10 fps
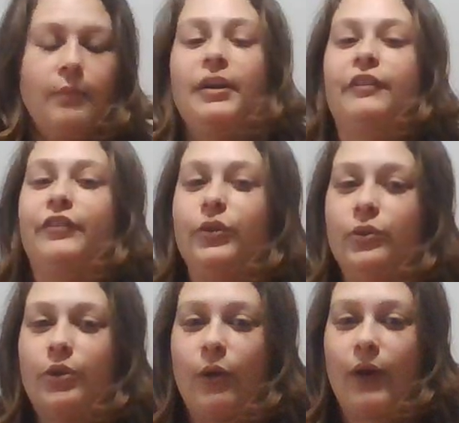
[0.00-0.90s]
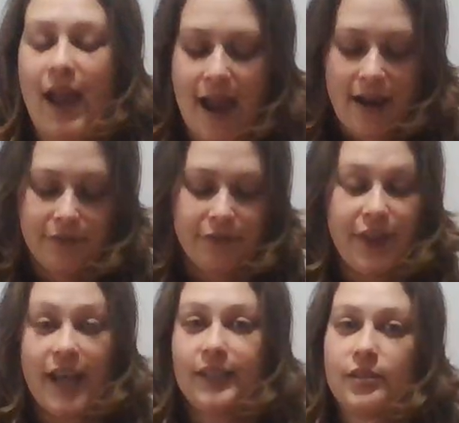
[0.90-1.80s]
If you don't have
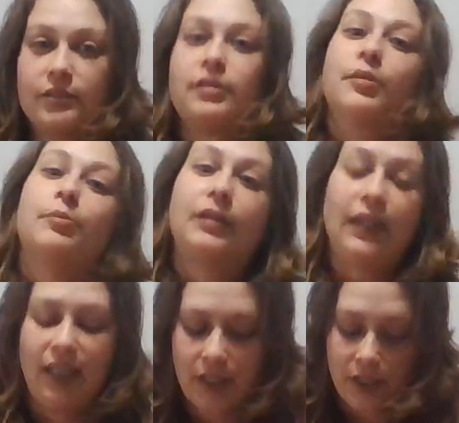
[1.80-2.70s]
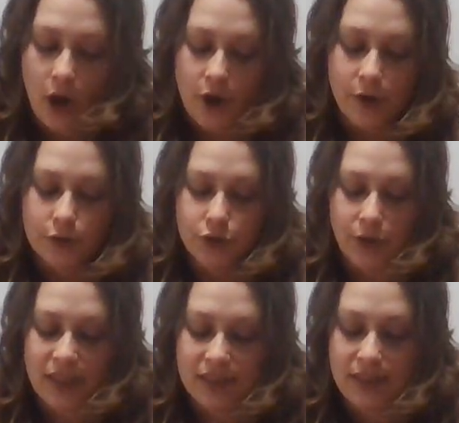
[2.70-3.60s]
that complete and utter
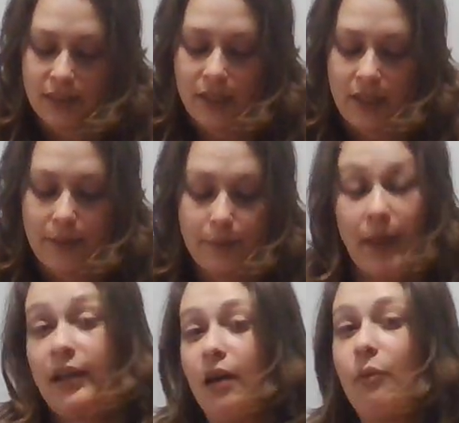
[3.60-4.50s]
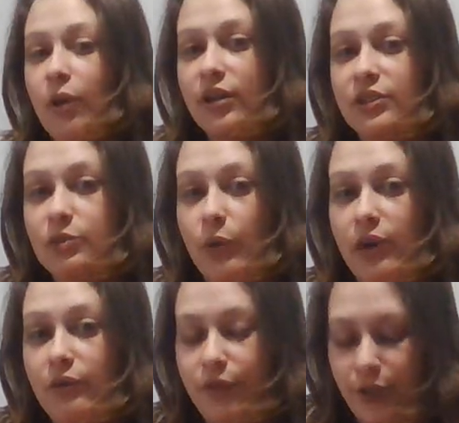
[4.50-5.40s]
trust, it may not work as
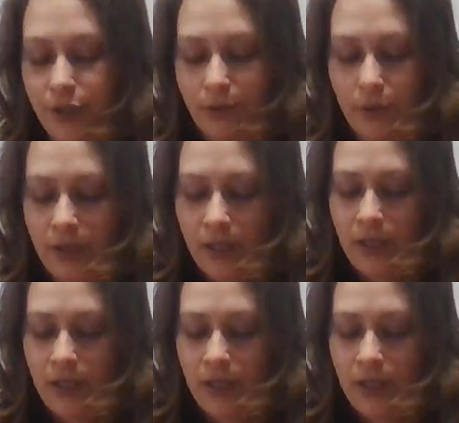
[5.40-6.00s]
well for you.